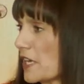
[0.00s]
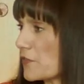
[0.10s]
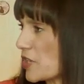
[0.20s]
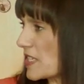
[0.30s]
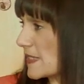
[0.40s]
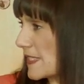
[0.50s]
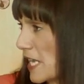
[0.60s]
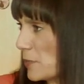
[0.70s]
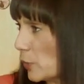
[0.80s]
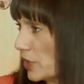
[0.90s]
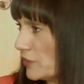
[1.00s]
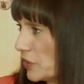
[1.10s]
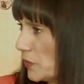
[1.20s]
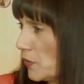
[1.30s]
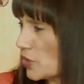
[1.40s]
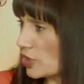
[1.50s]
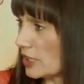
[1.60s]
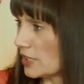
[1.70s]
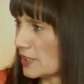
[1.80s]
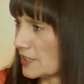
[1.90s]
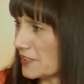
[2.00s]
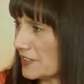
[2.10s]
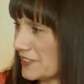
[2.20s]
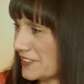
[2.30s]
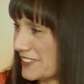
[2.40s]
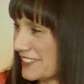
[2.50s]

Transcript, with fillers: governance standpoint of view, sure. Well, I, I, just wanted